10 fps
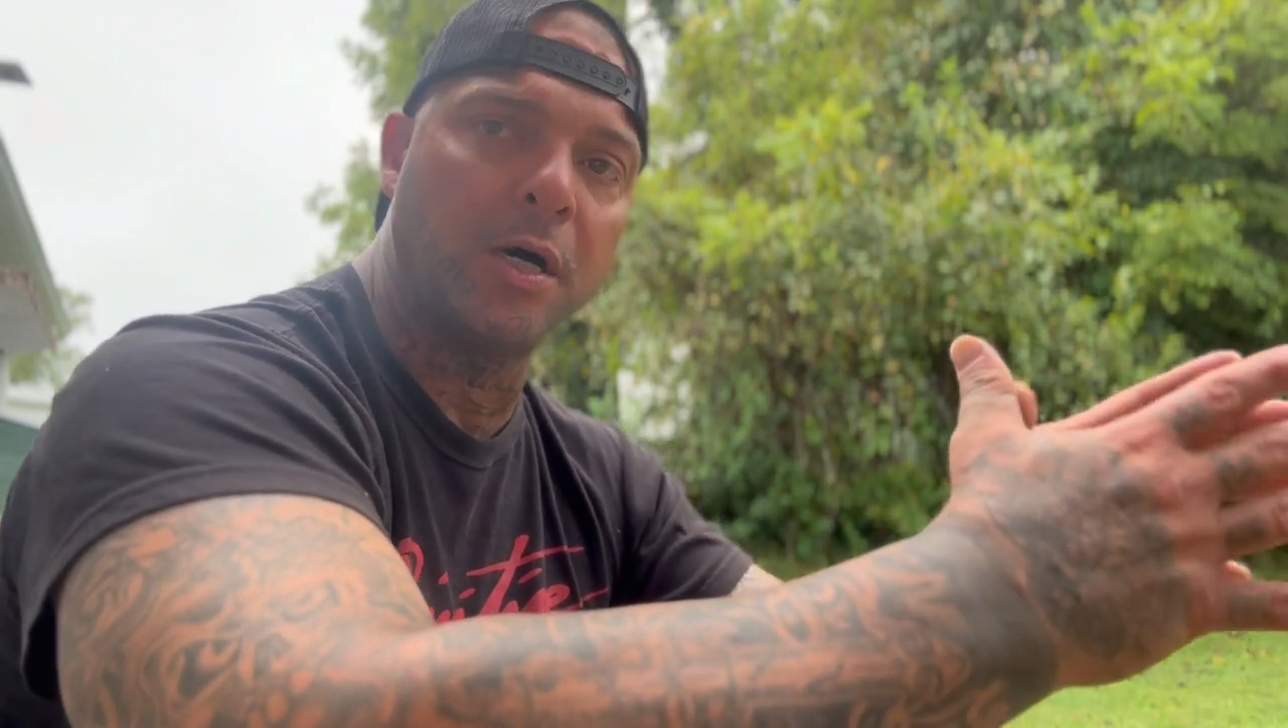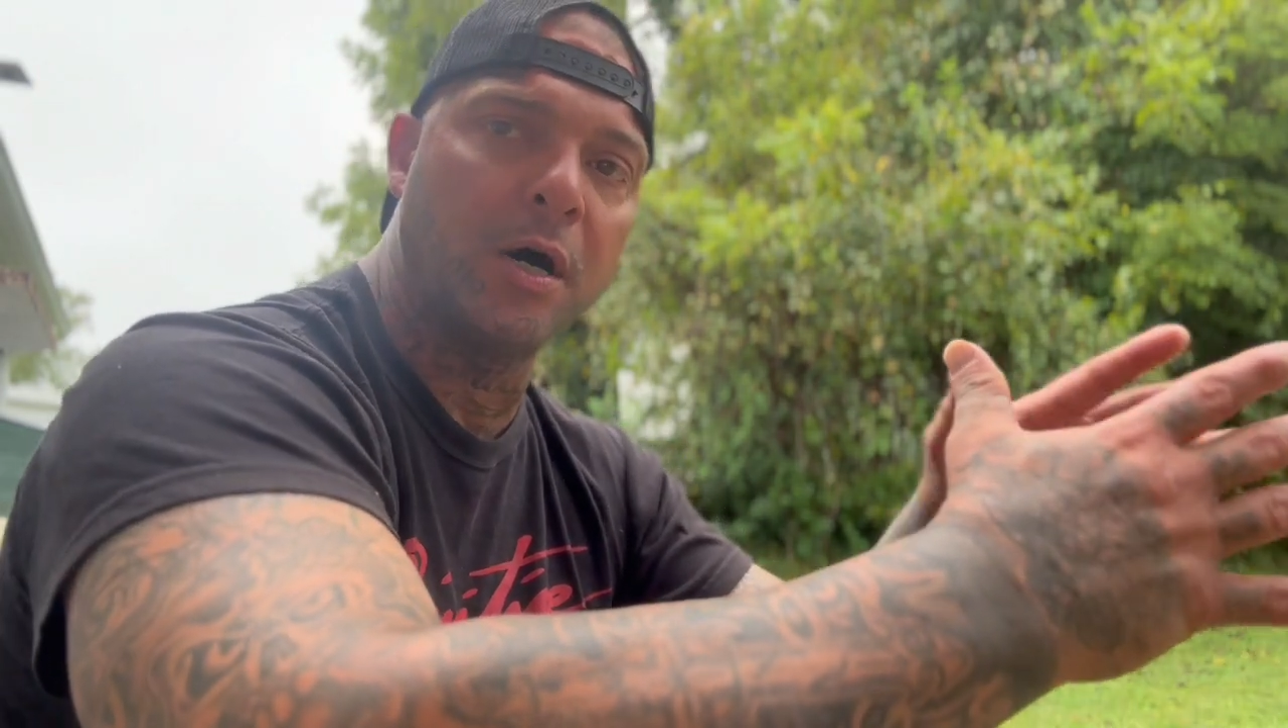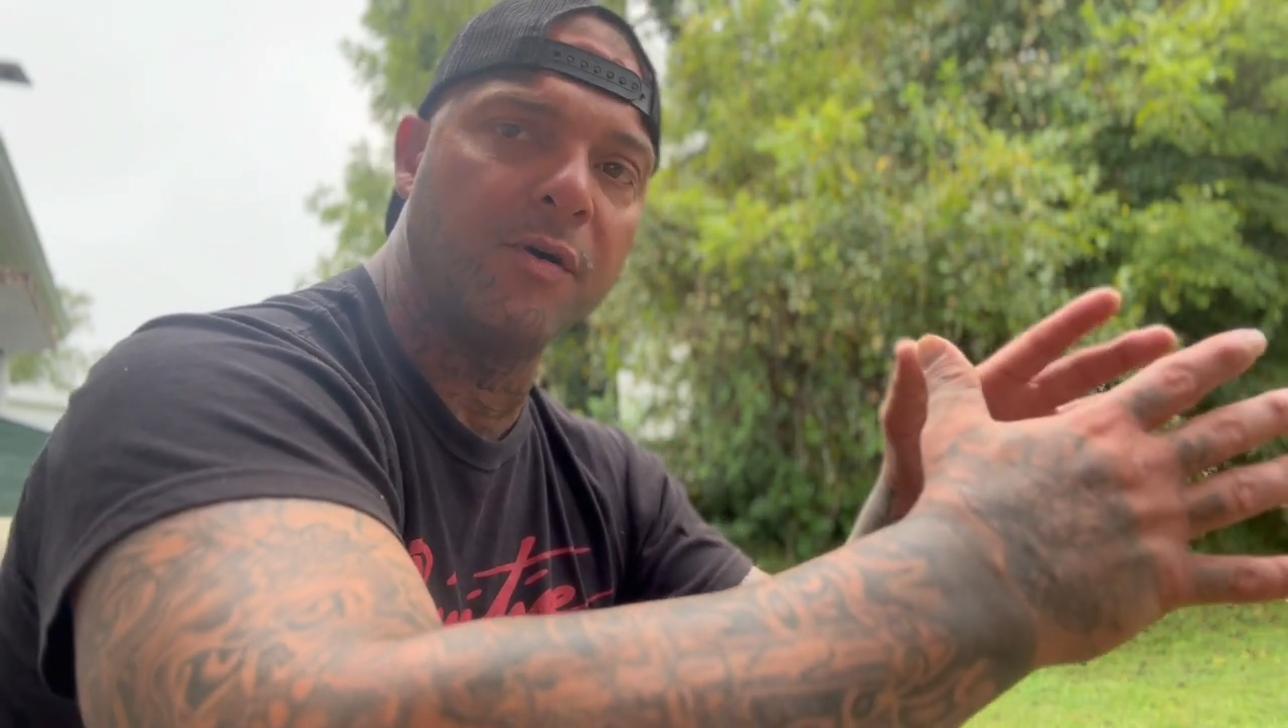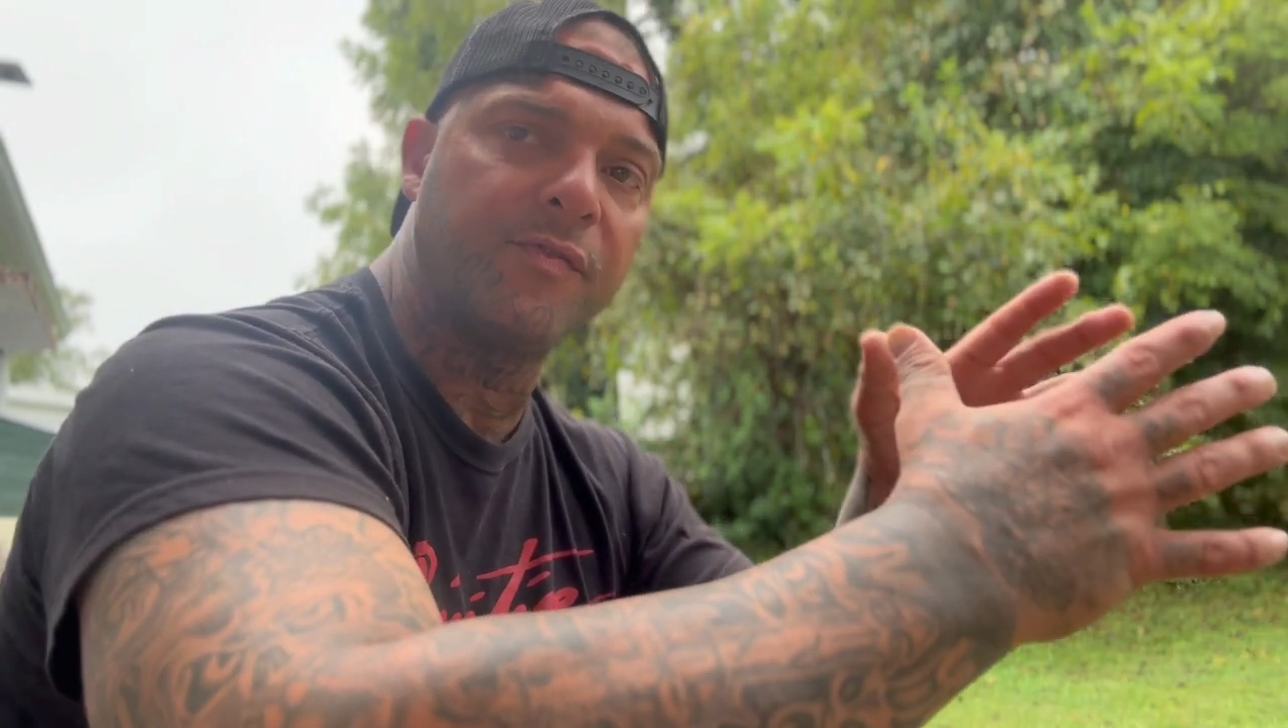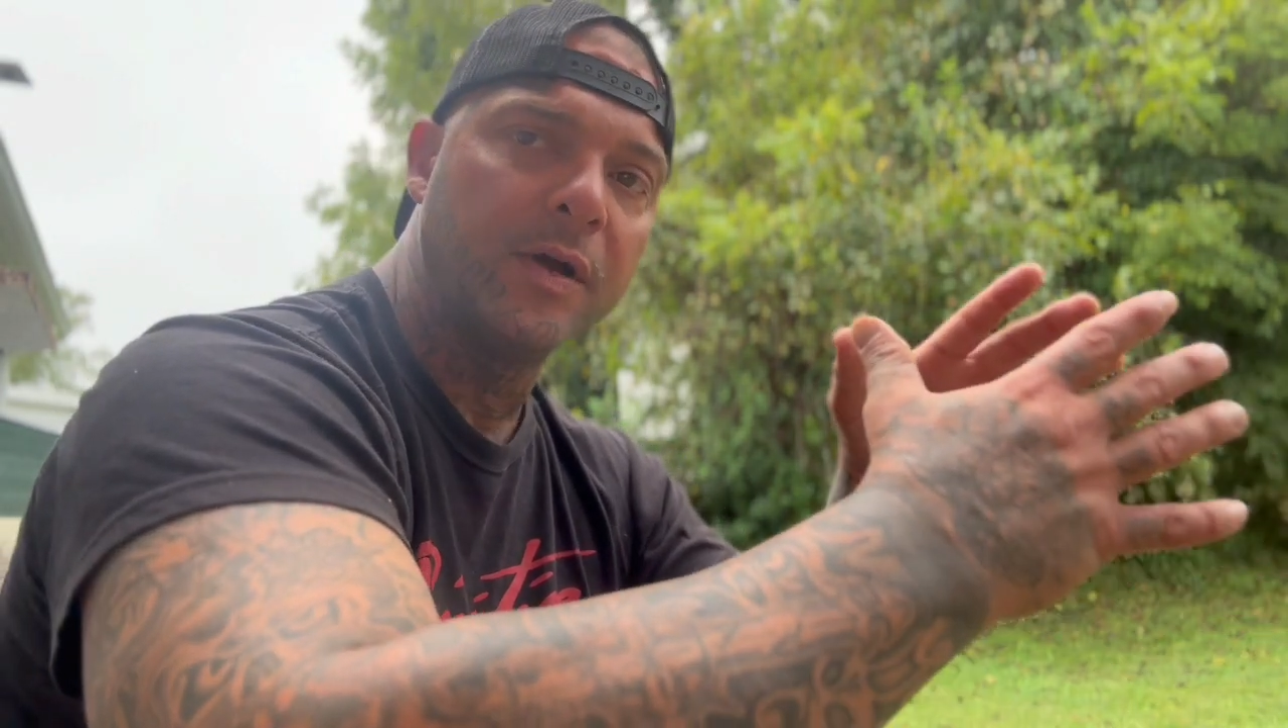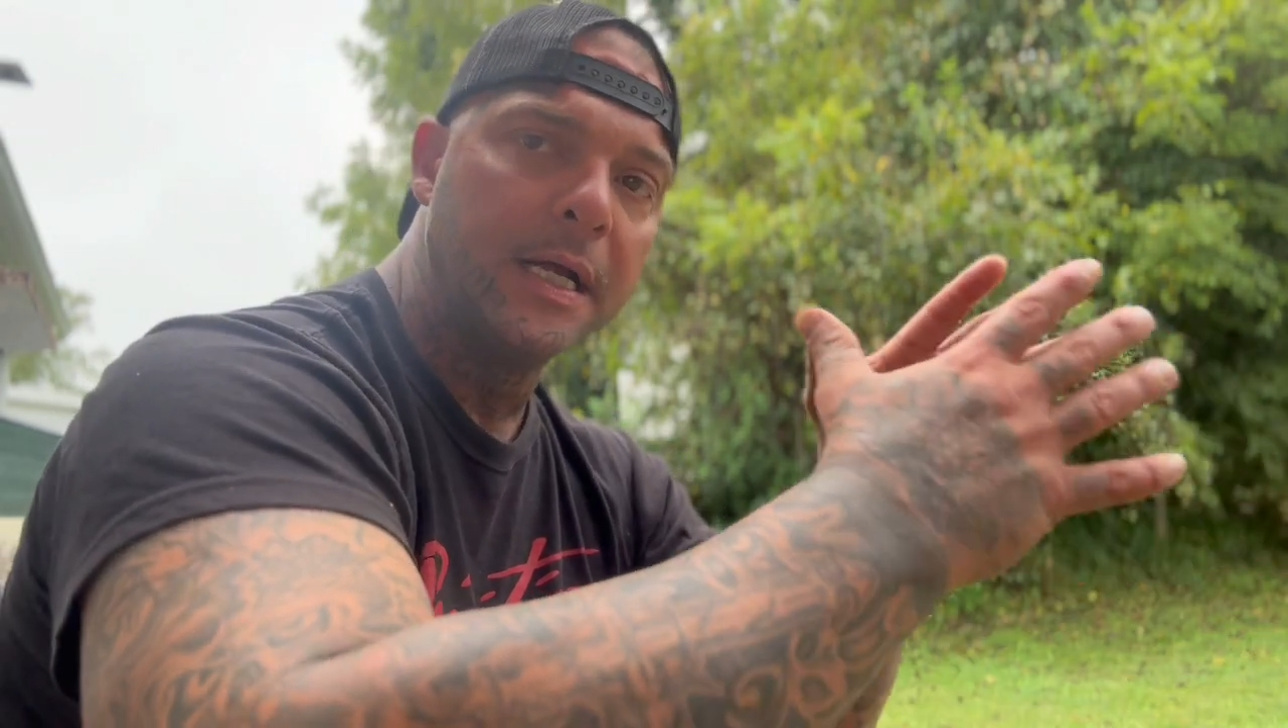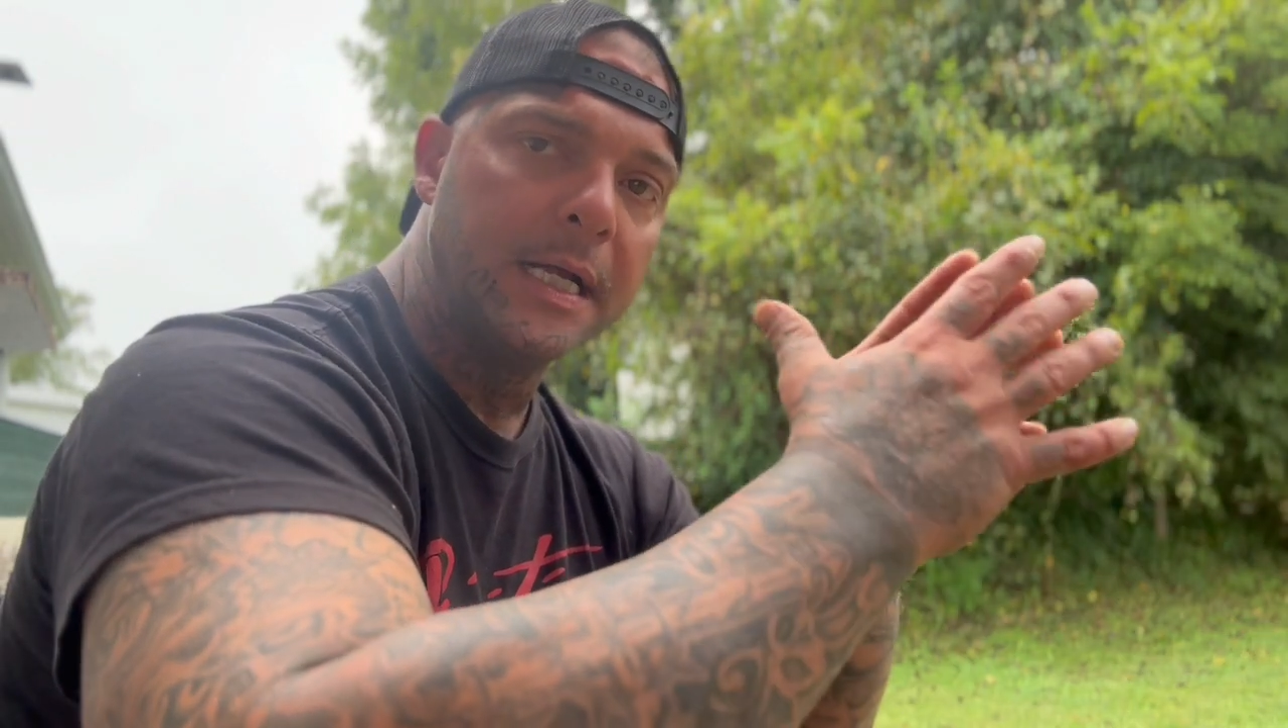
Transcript: of